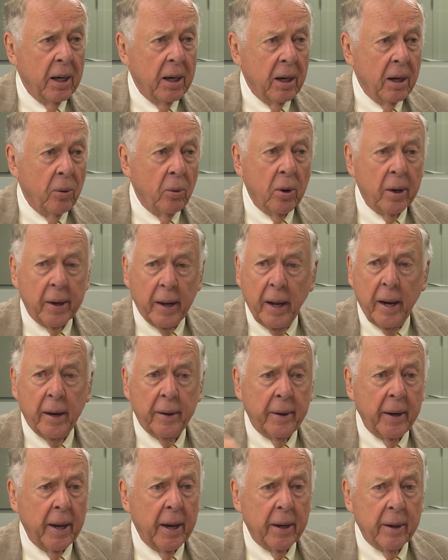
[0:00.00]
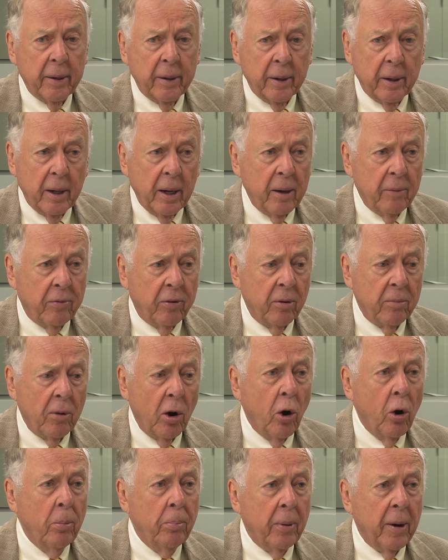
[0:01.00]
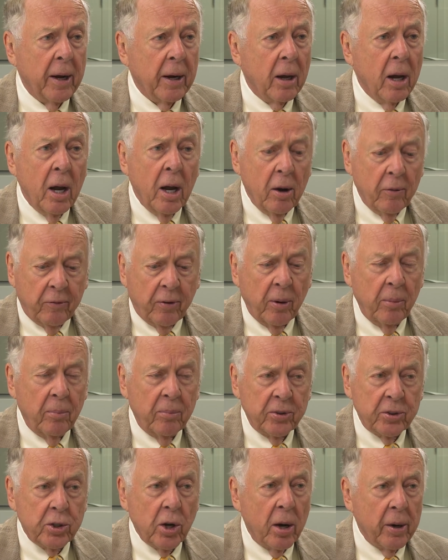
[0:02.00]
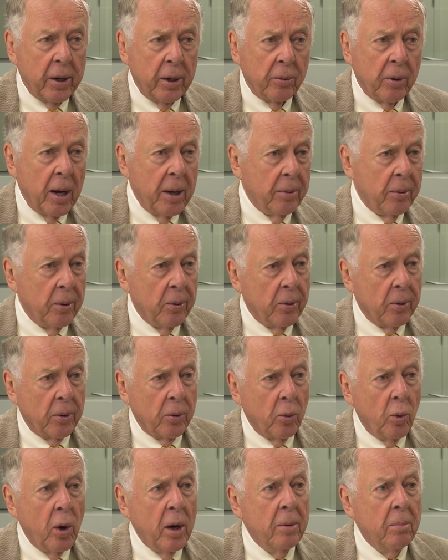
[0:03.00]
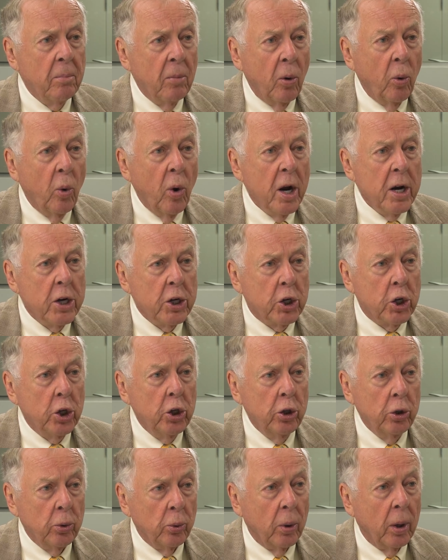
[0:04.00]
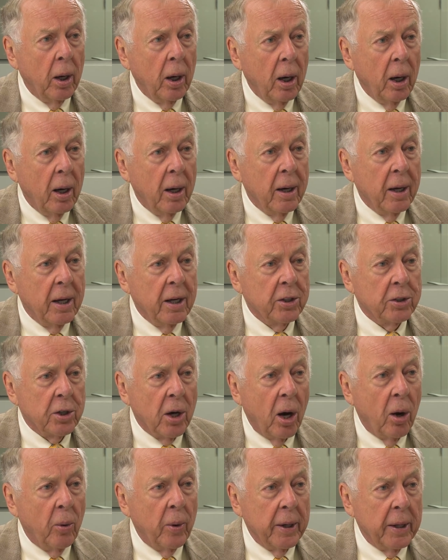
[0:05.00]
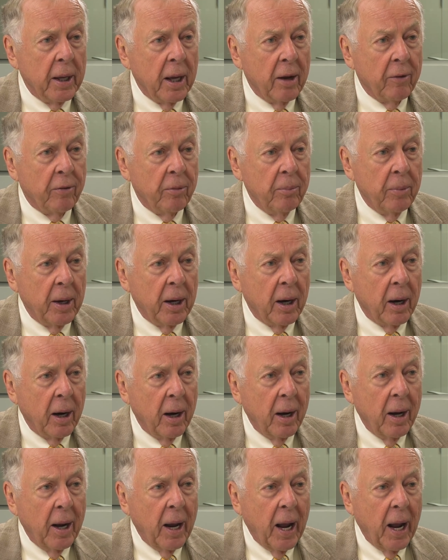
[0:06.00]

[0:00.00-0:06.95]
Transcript: We're now down to, from OPEC, from Saudi Arabia, we were 1.2 is all we get from there. Yeah.